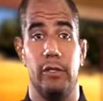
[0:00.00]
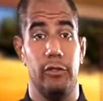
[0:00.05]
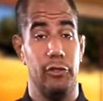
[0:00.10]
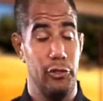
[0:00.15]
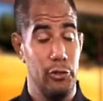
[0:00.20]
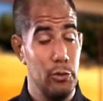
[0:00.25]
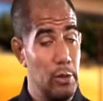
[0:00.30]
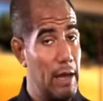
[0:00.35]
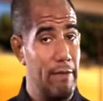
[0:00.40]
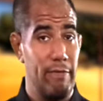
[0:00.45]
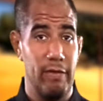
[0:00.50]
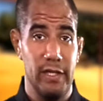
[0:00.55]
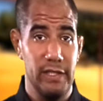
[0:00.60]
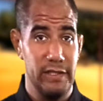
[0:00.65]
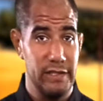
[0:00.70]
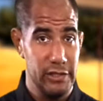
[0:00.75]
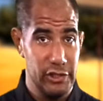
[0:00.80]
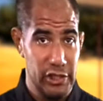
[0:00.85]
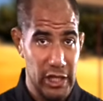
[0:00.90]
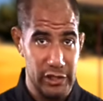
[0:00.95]
Do you have any
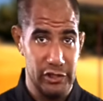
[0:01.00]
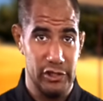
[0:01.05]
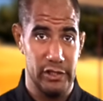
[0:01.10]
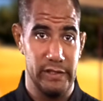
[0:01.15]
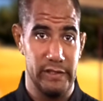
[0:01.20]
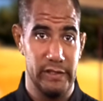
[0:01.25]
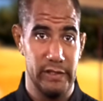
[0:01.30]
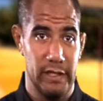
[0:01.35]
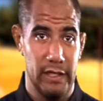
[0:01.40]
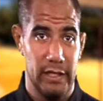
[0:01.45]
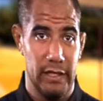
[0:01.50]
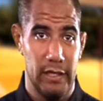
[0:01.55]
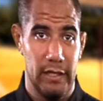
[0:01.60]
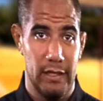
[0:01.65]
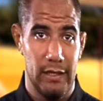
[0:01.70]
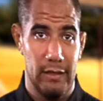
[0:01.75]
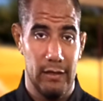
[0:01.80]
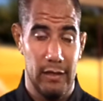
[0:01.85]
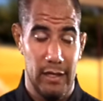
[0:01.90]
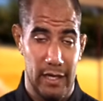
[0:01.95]
suggestions?
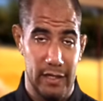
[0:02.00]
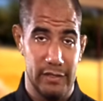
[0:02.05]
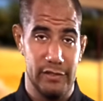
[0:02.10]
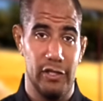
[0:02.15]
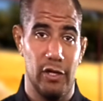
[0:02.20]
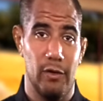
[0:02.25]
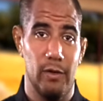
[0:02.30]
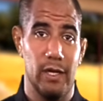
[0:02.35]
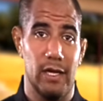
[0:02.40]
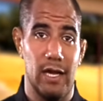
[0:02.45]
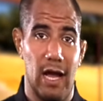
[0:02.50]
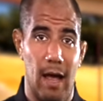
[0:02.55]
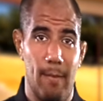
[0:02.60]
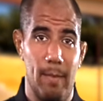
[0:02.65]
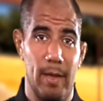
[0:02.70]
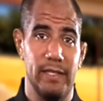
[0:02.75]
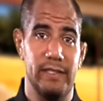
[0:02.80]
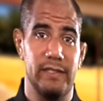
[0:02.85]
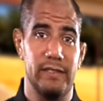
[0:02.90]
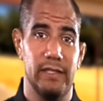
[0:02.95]
Let us know in the
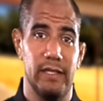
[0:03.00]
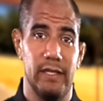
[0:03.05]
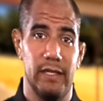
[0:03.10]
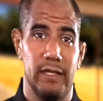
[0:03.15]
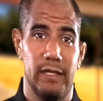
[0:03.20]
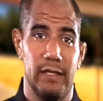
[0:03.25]
comments.